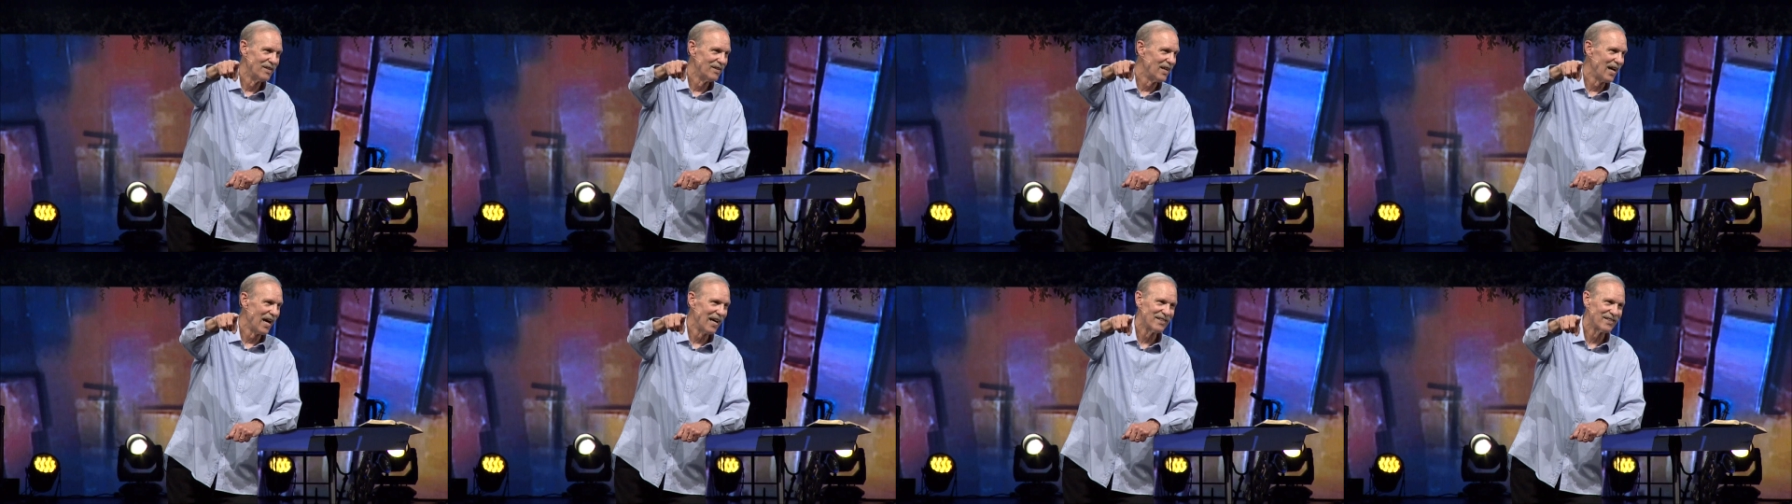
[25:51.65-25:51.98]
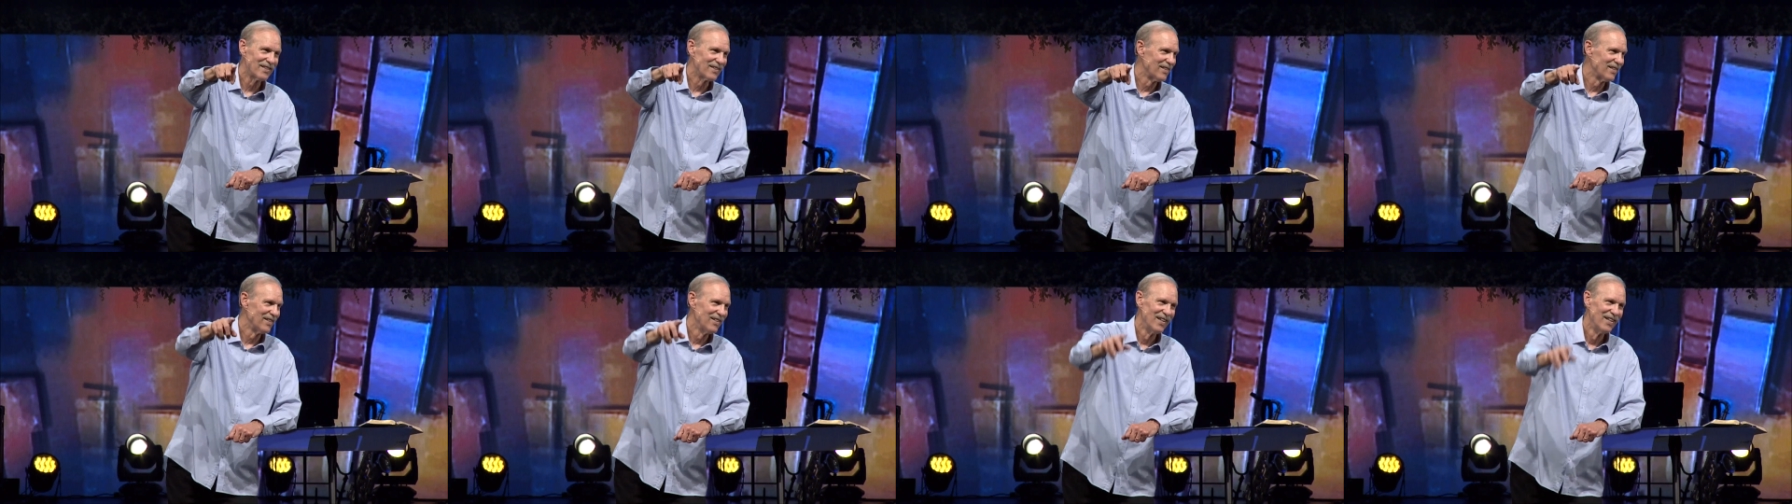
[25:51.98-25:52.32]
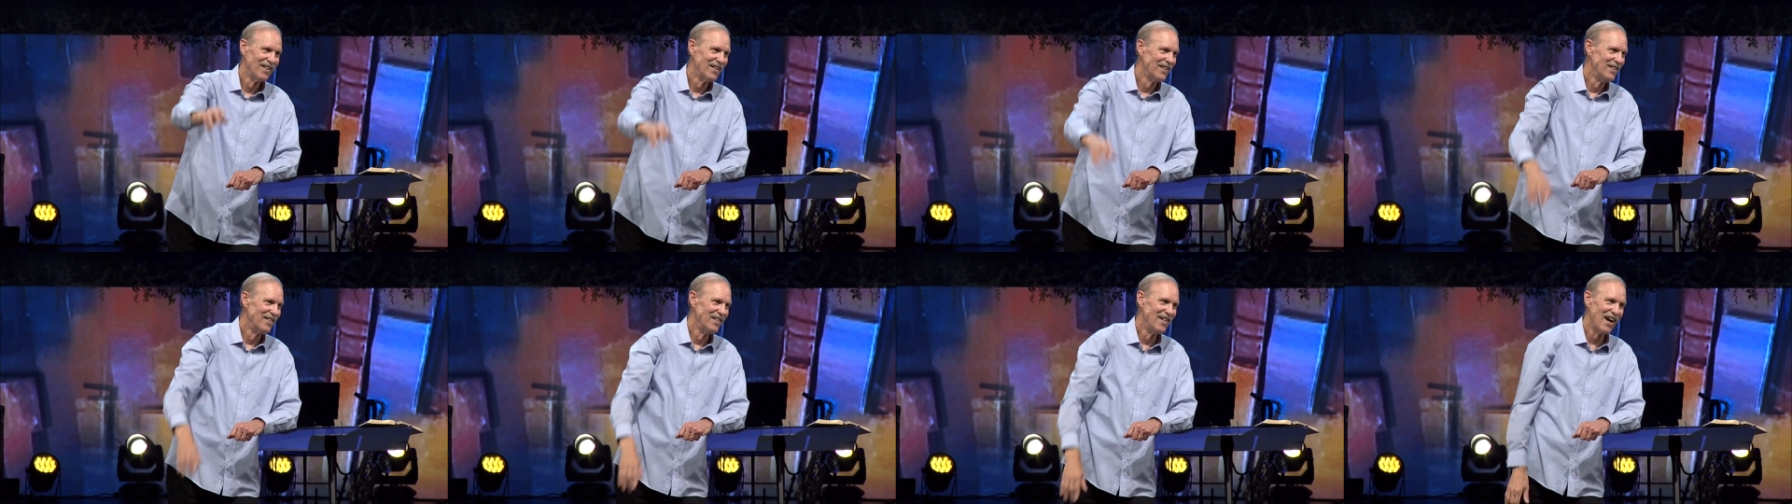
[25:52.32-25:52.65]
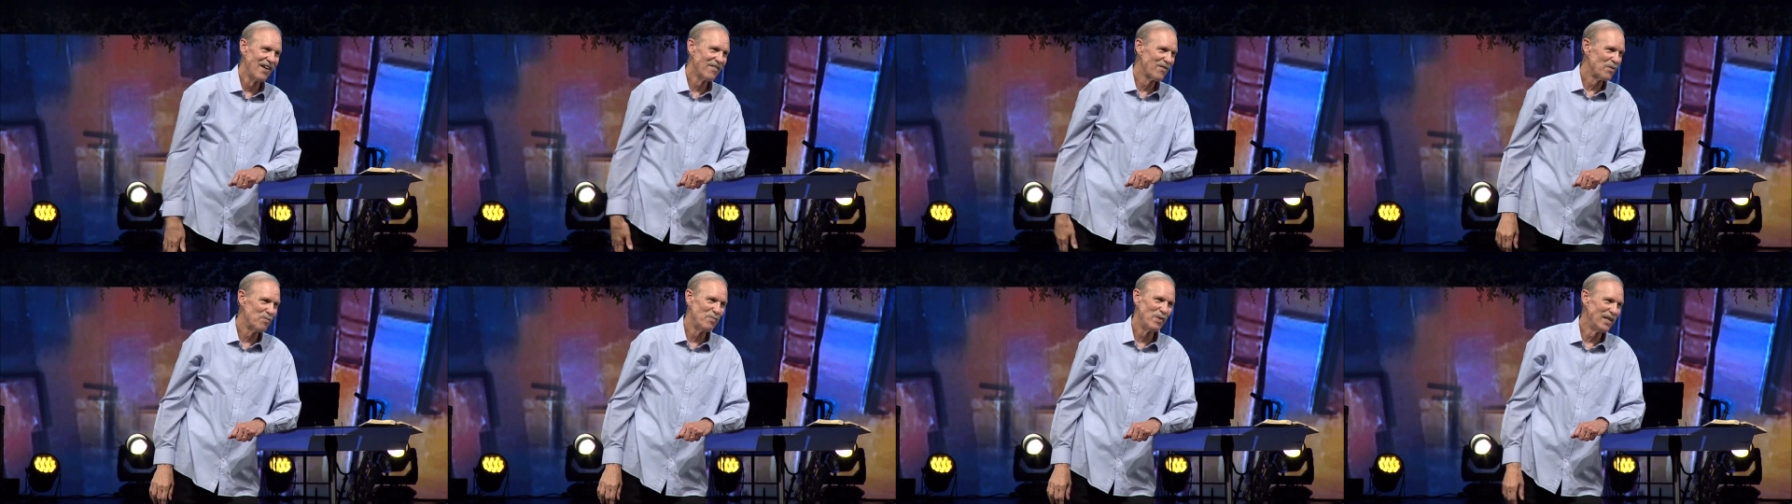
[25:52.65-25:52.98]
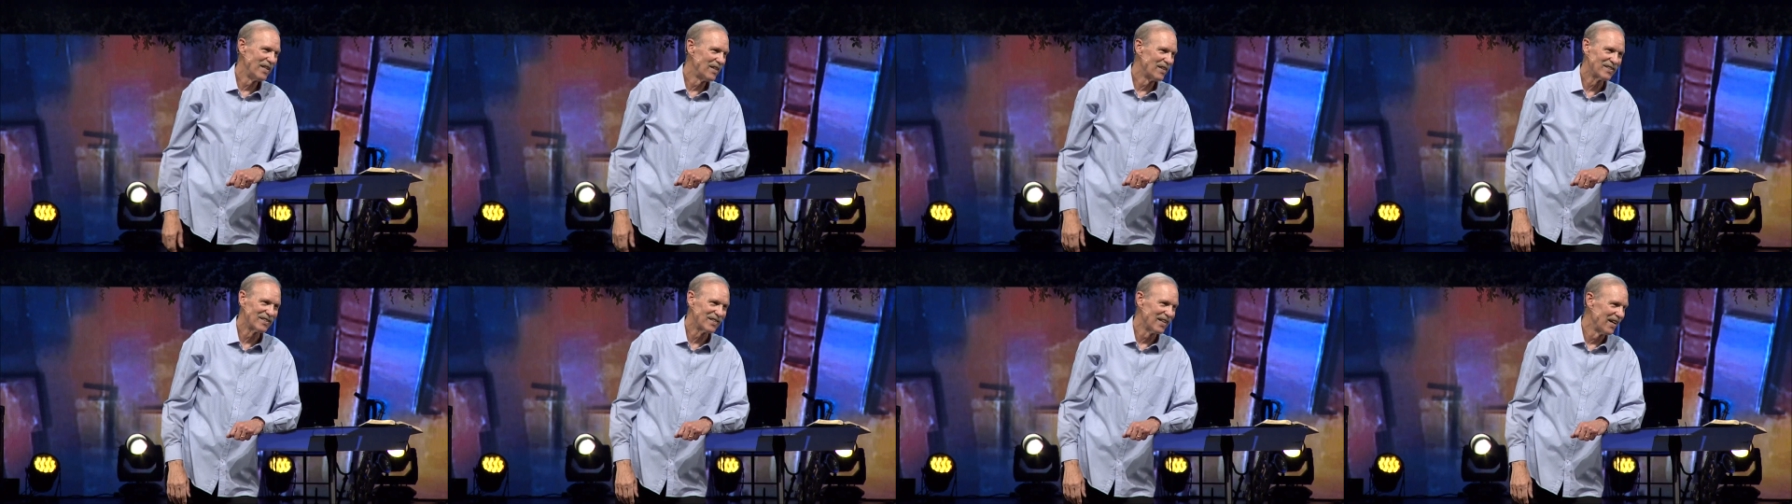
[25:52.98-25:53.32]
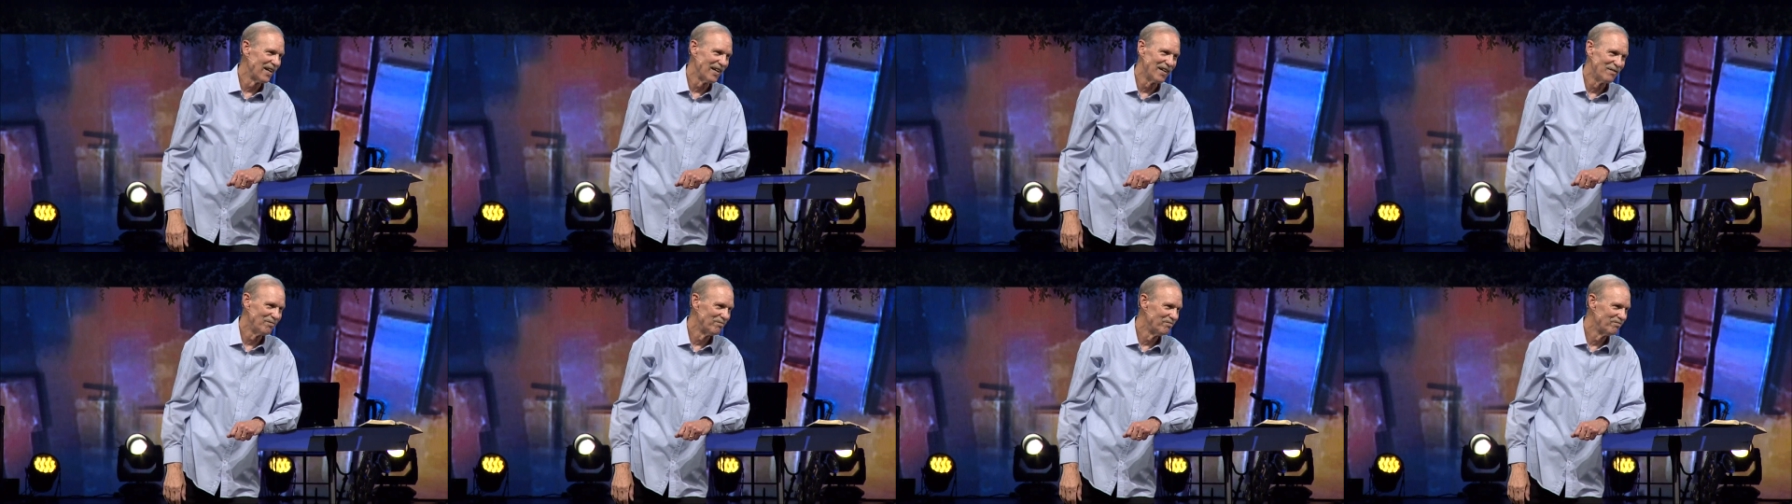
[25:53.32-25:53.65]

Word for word: Yeah, that's never be the same.